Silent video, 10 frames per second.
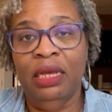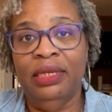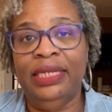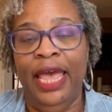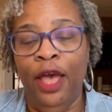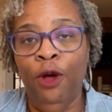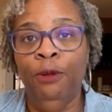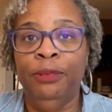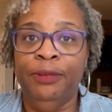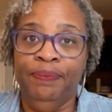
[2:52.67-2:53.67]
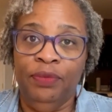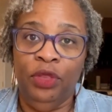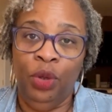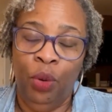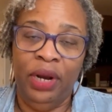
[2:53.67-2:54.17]
to help
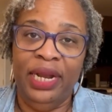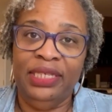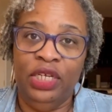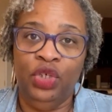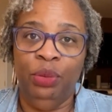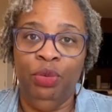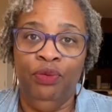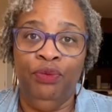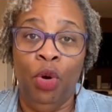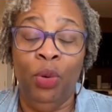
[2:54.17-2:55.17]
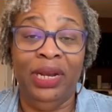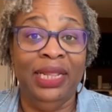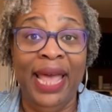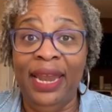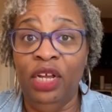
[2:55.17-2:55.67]
the organization move forward. And
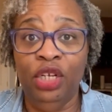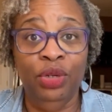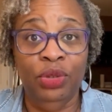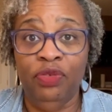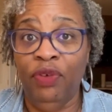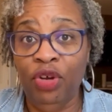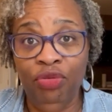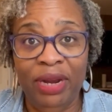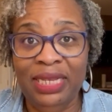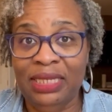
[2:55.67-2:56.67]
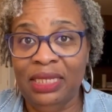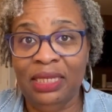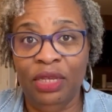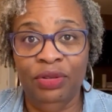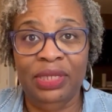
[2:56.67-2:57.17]
that includes fundraising
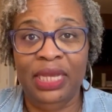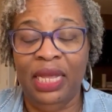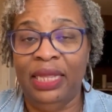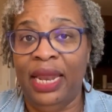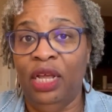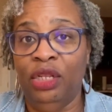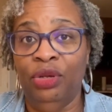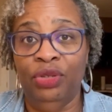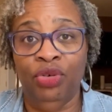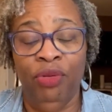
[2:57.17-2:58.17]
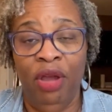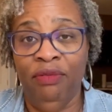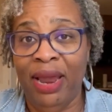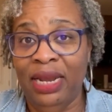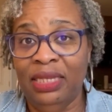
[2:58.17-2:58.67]
skill set, that includes grant
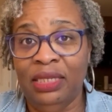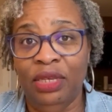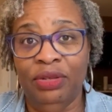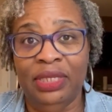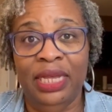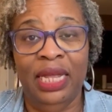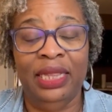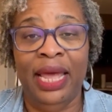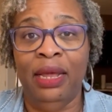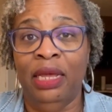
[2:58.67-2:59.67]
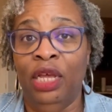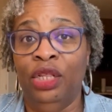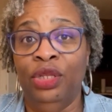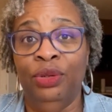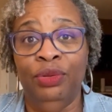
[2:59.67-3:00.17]
writing skill set, that
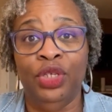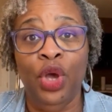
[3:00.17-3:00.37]
includes